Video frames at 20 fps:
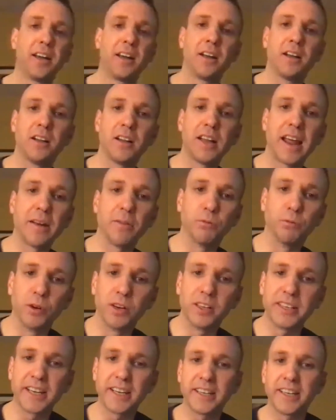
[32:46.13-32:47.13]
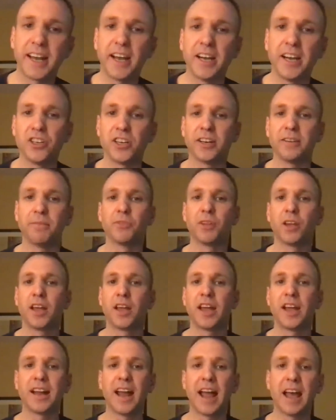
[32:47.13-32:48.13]
and really engaging
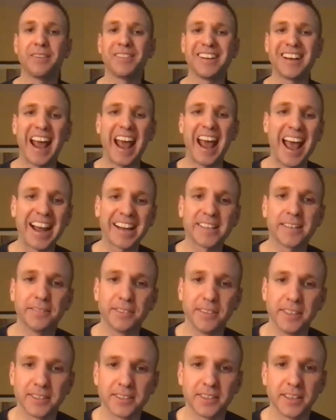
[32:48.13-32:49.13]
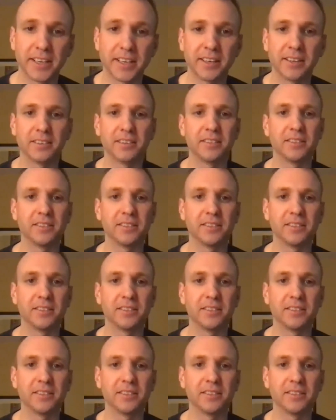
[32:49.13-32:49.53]
and having active listening.